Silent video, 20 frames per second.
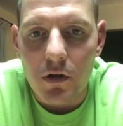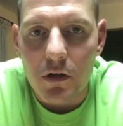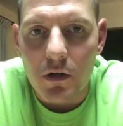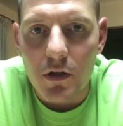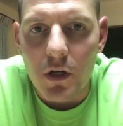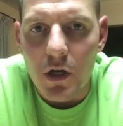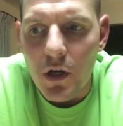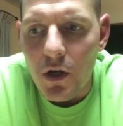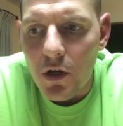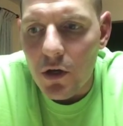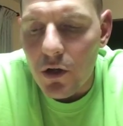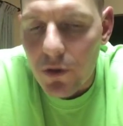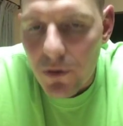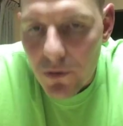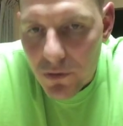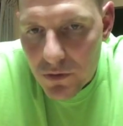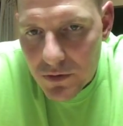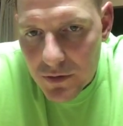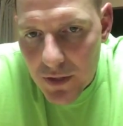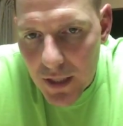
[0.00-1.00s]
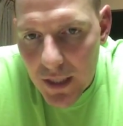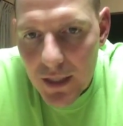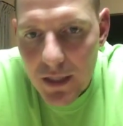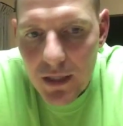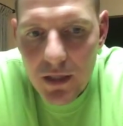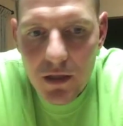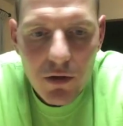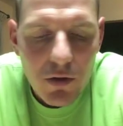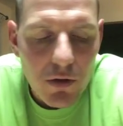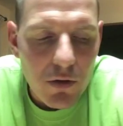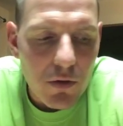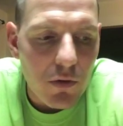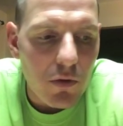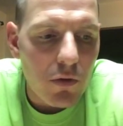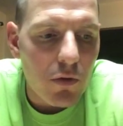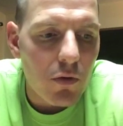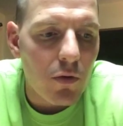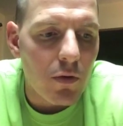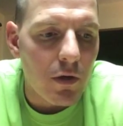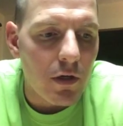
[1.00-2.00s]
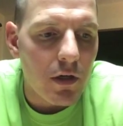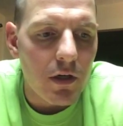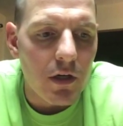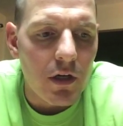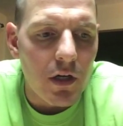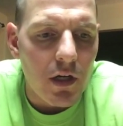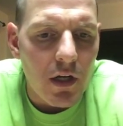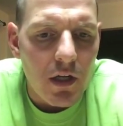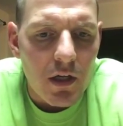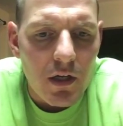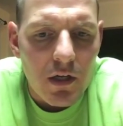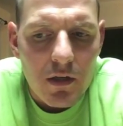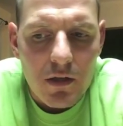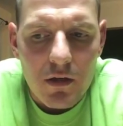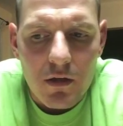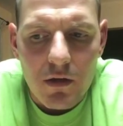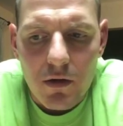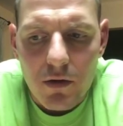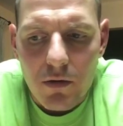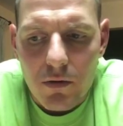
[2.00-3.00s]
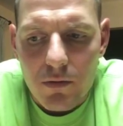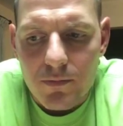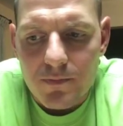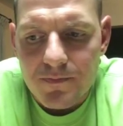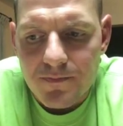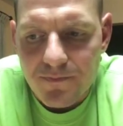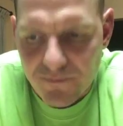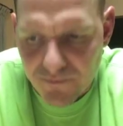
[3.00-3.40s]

or who's dating who or you know